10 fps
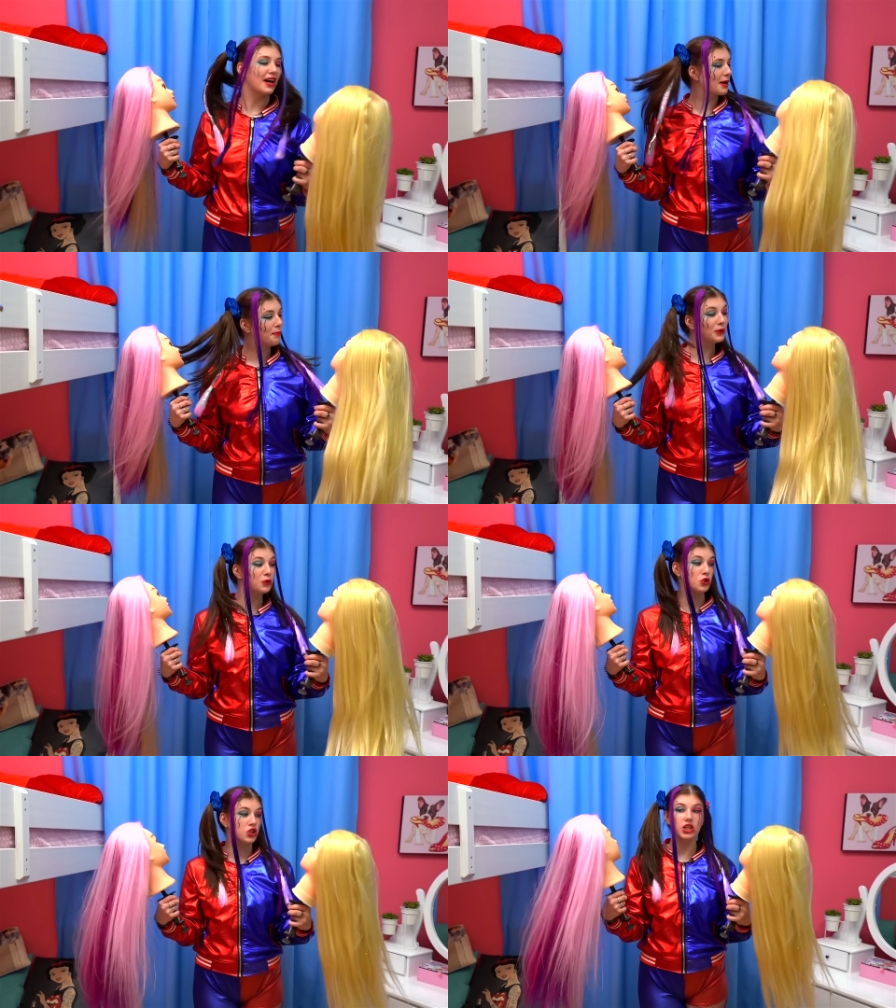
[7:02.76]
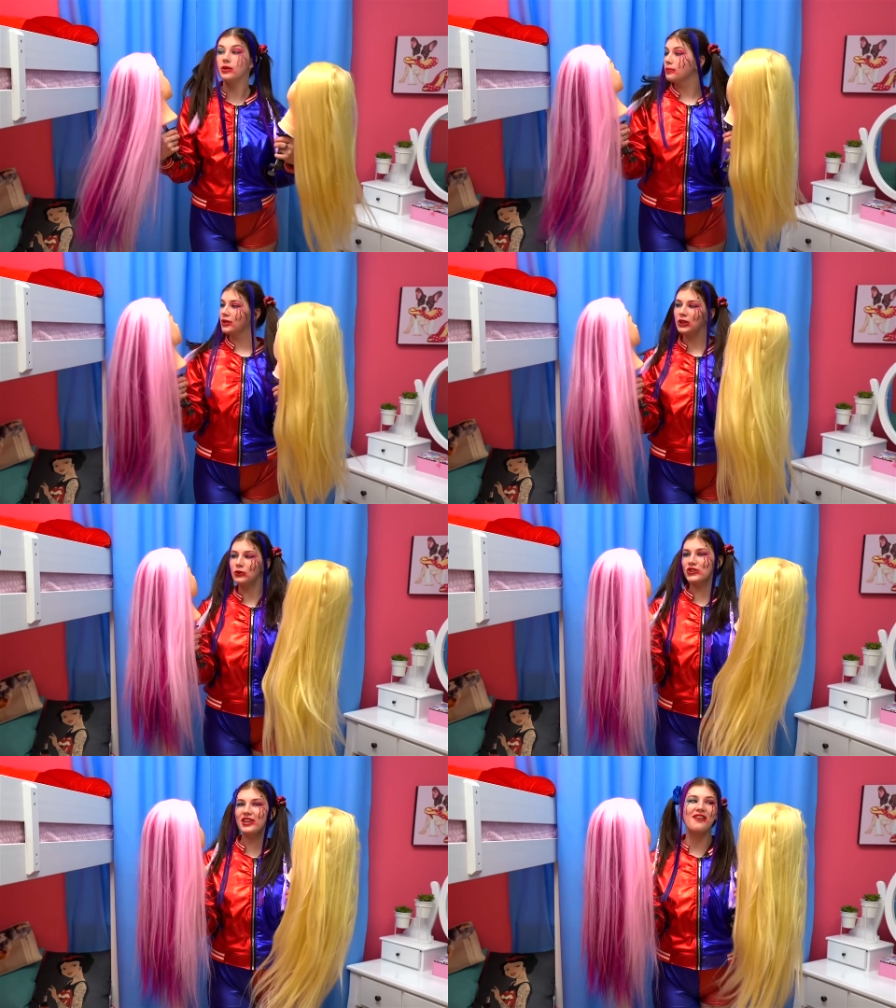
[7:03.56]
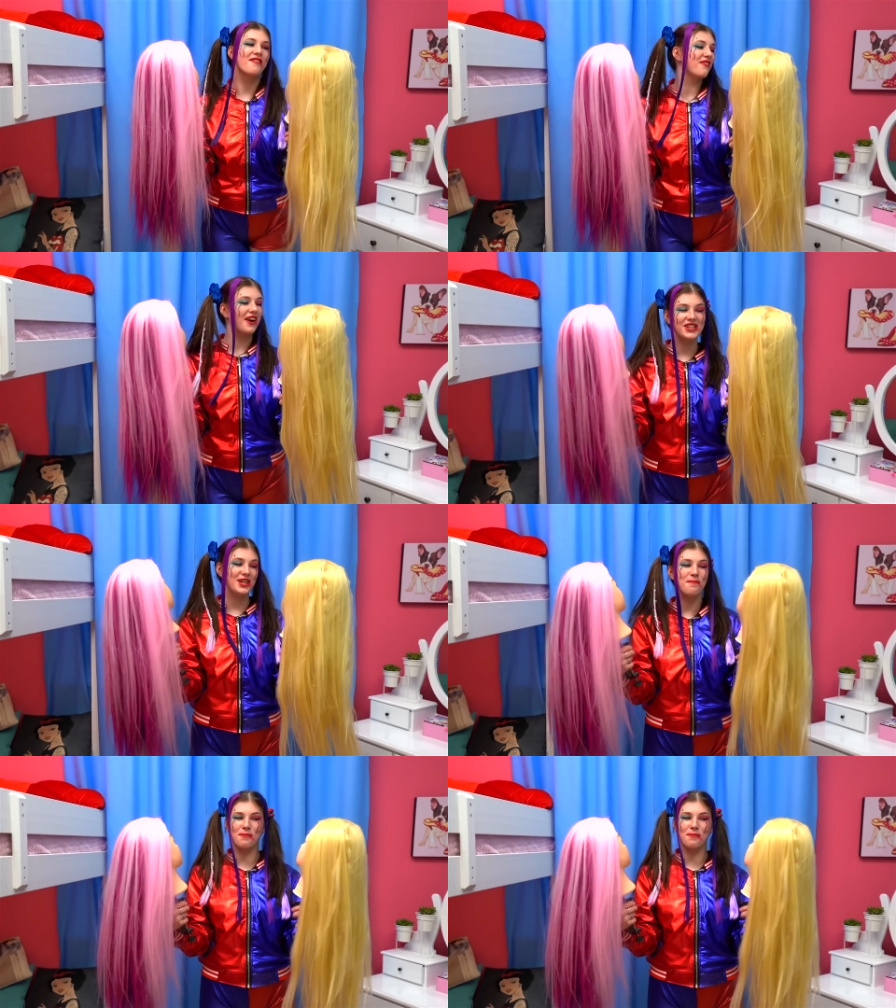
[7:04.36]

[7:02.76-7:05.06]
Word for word: Well, my friends, I need your help on